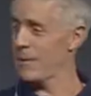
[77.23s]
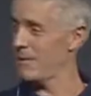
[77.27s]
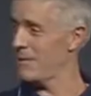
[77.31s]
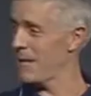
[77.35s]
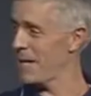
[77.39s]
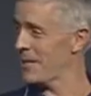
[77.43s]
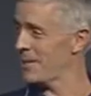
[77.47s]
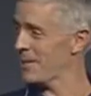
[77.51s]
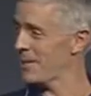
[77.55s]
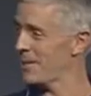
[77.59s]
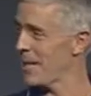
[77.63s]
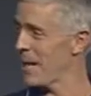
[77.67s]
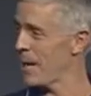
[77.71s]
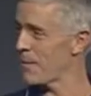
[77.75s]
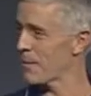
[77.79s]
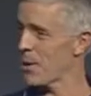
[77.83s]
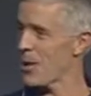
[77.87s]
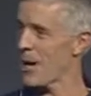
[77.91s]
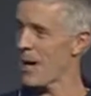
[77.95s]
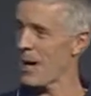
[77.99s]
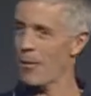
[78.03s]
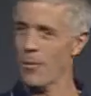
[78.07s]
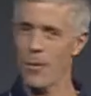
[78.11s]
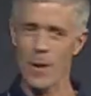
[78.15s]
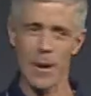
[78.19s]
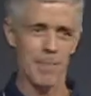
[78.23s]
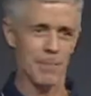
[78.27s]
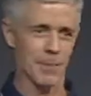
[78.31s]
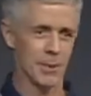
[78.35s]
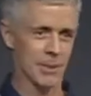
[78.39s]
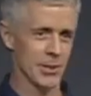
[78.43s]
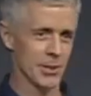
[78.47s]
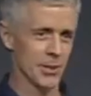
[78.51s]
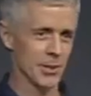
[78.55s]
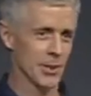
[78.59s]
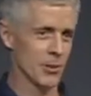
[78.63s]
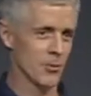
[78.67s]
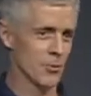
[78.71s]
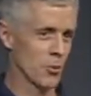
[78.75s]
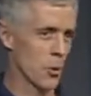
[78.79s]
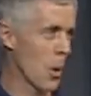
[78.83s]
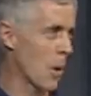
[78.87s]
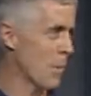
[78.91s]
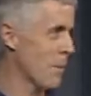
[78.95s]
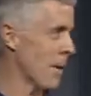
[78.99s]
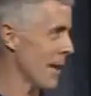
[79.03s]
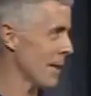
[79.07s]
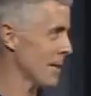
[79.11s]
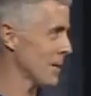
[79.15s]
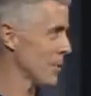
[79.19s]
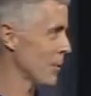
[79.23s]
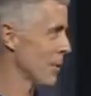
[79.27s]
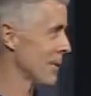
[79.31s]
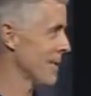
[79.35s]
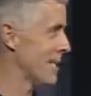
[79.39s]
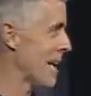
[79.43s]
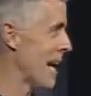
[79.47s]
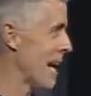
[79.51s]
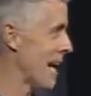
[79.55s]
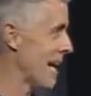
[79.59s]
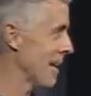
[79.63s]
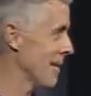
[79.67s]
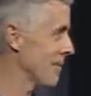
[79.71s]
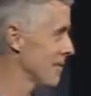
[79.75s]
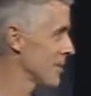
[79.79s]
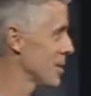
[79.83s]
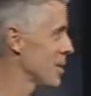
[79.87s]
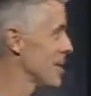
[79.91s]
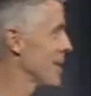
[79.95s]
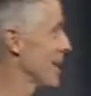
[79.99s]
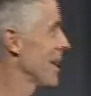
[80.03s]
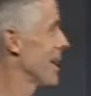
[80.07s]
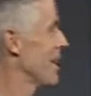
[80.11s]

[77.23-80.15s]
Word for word: We've had samurai weapons and robots with knives.